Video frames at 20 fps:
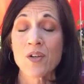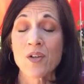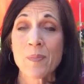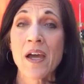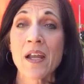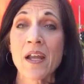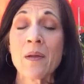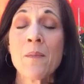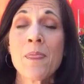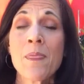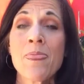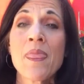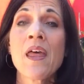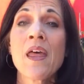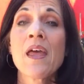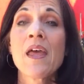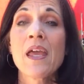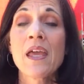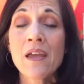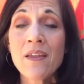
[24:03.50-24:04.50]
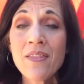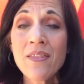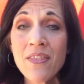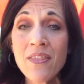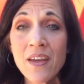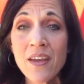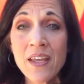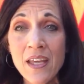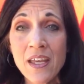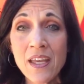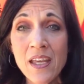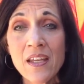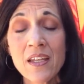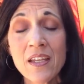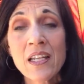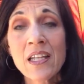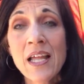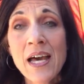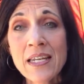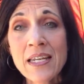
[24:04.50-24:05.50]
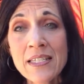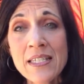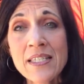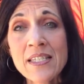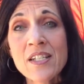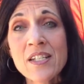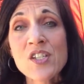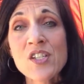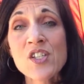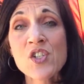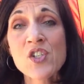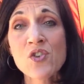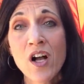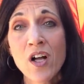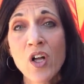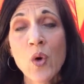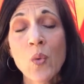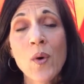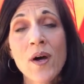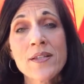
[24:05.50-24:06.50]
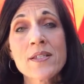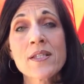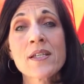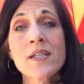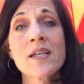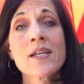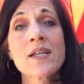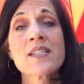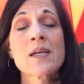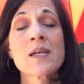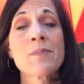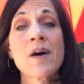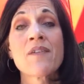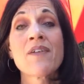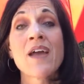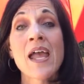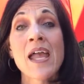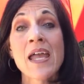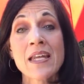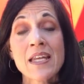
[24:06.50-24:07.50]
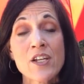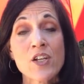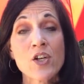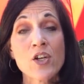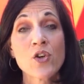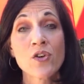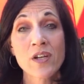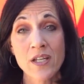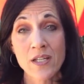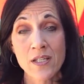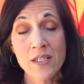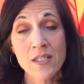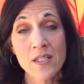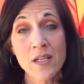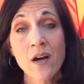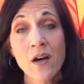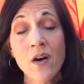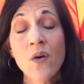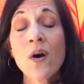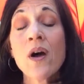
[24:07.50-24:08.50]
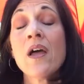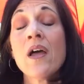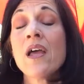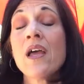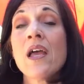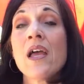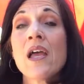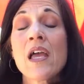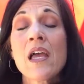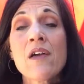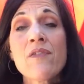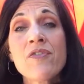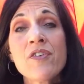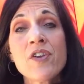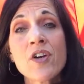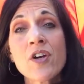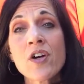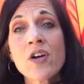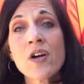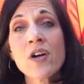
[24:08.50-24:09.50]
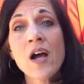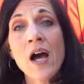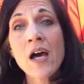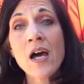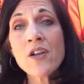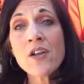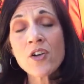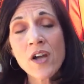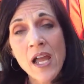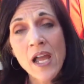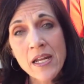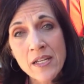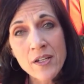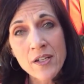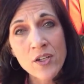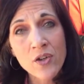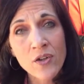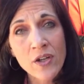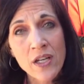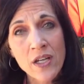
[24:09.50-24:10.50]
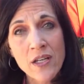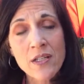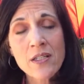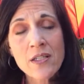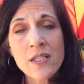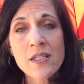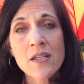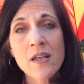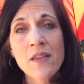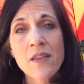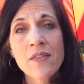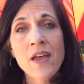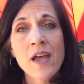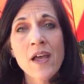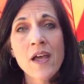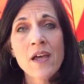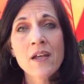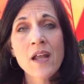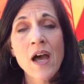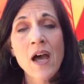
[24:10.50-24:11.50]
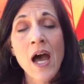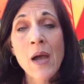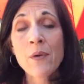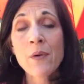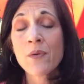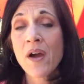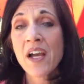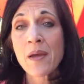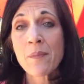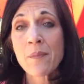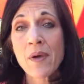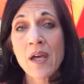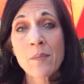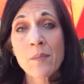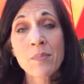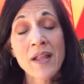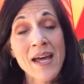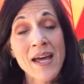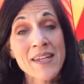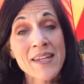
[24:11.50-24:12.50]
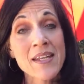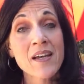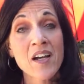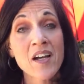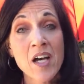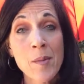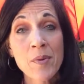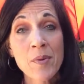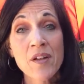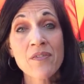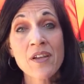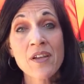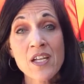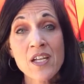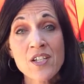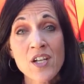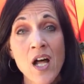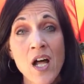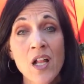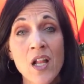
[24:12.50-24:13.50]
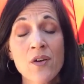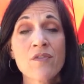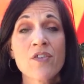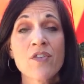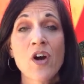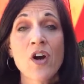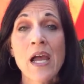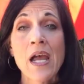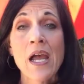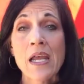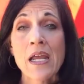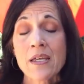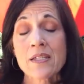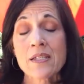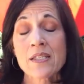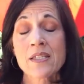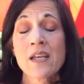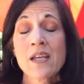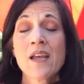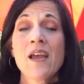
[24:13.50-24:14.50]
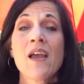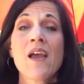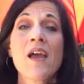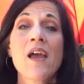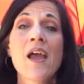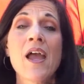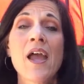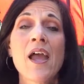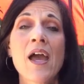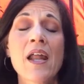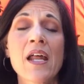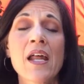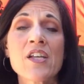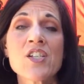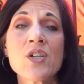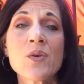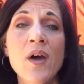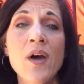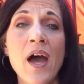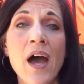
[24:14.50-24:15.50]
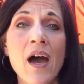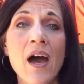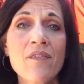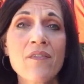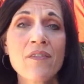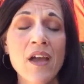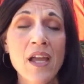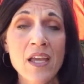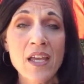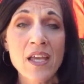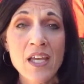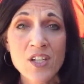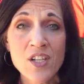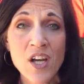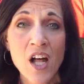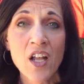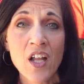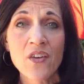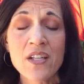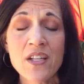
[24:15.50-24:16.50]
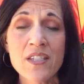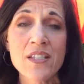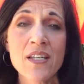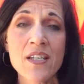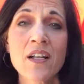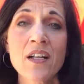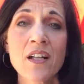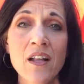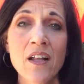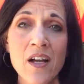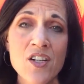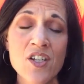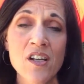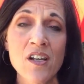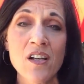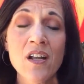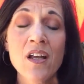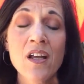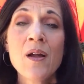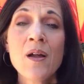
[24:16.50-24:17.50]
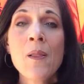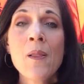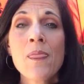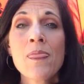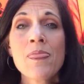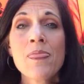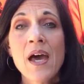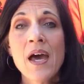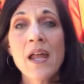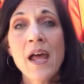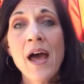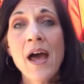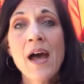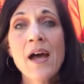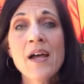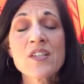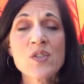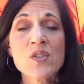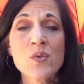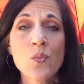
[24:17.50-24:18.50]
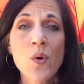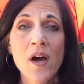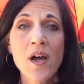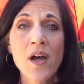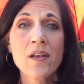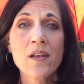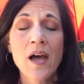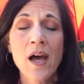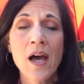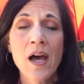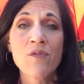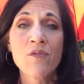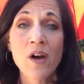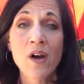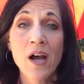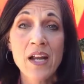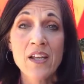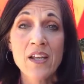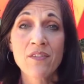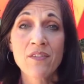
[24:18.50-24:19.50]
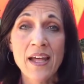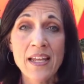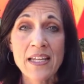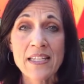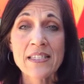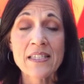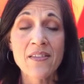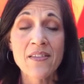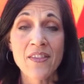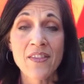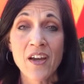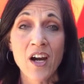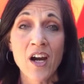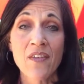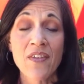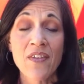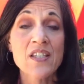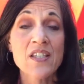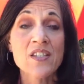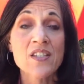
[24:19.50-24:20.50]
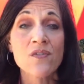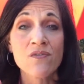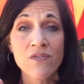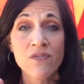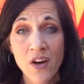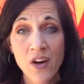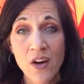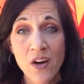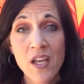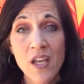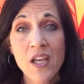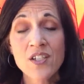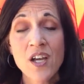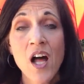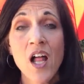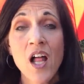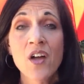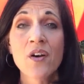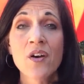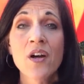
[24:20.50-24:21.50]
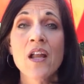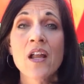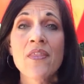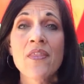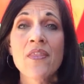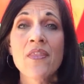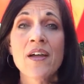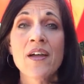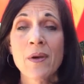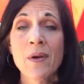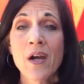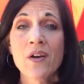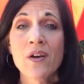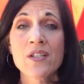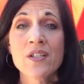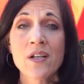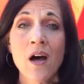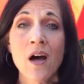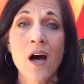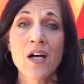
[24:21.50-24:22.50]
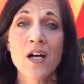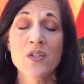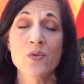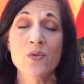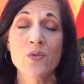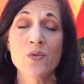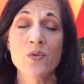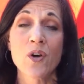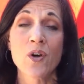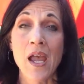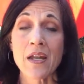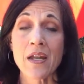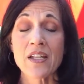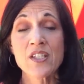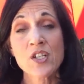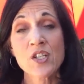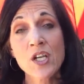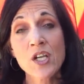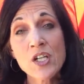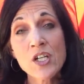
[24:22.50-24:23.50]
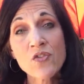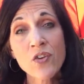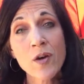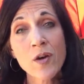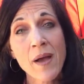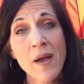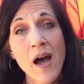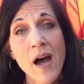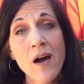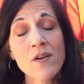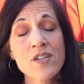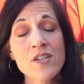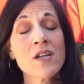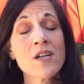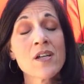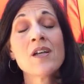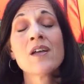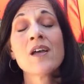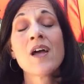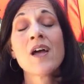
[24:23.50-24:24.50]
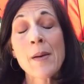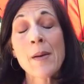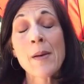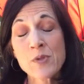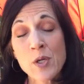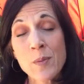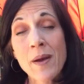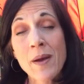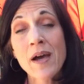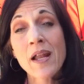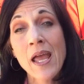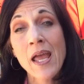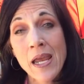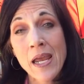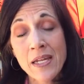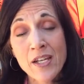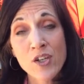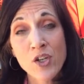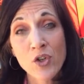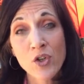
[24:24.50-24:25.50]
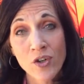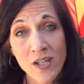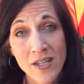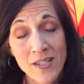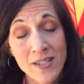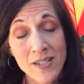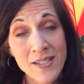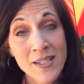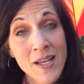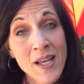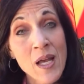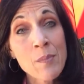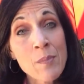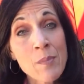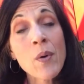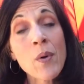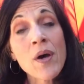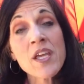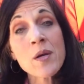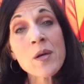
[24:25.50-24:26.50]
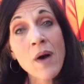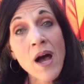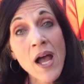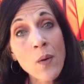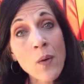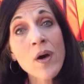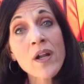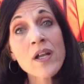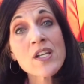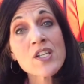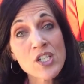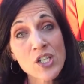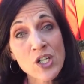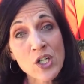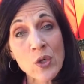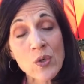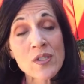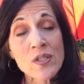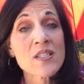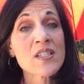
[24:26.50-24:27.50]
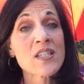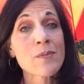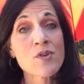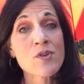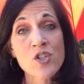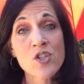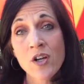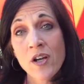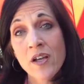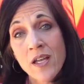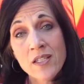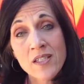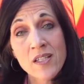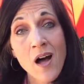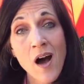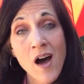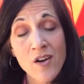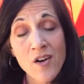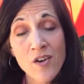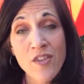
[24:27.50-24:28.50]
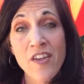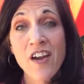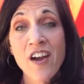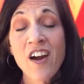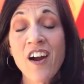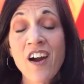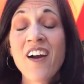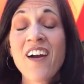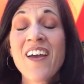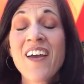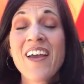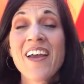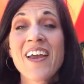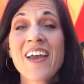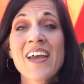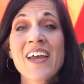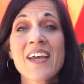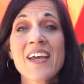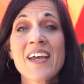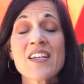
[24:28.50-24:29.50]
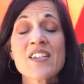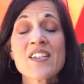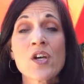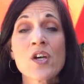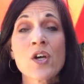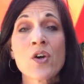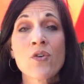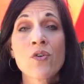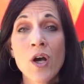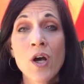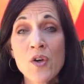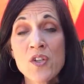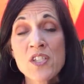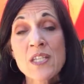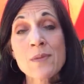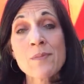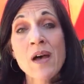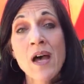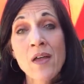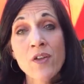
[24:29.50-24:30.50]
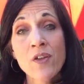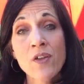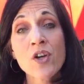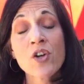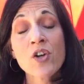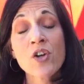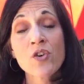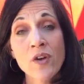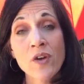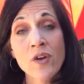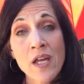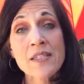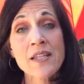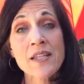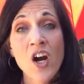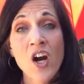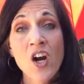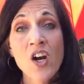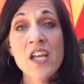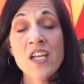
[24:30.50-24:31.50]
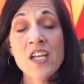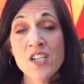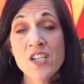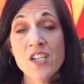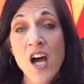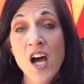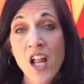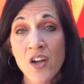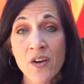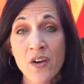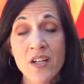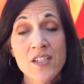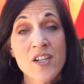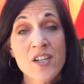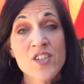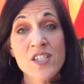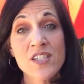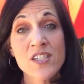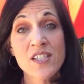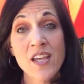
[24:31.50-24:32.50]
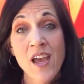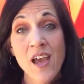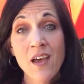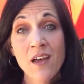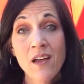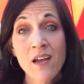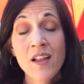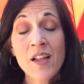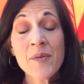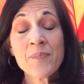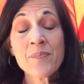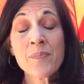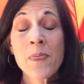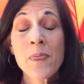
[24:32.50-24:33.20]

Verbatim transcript: but in the heat, lettuce is going to struggle once it gets above 80 degrees. So if you're under 80 degrees, then I would recommend planting a couple of heat tolerant varieties. And I do have a heat tolerant seed collection that has one uh, variety of lettuce in there that's very heat tolerant and that's Paris Cos Romaine. It's good for about up to about 80 degrees. But what you might want to do, since I'm sure it gets hotter there, is grow some other greens that are heat tolerant, such as kale.